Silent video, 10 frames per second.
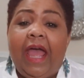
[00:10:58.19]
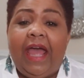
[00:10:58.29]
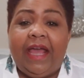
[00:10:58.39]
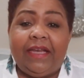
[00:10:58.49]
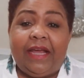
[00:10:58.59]

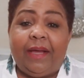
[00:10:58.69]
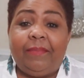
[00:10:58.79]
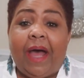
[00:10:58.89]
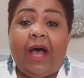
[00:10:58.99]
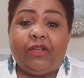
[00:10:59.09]
and
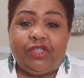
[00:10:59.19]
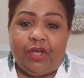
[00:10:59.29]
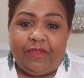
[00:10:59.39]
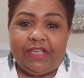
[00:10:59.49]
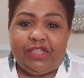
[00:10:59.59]
um, I'll
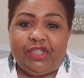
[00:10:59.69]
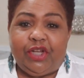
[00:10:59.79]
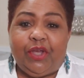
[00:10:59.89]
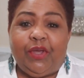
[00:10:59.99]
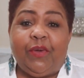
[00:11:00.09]
show this
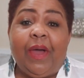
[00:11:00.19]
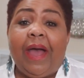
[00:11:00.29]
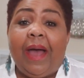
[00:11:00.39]
to you.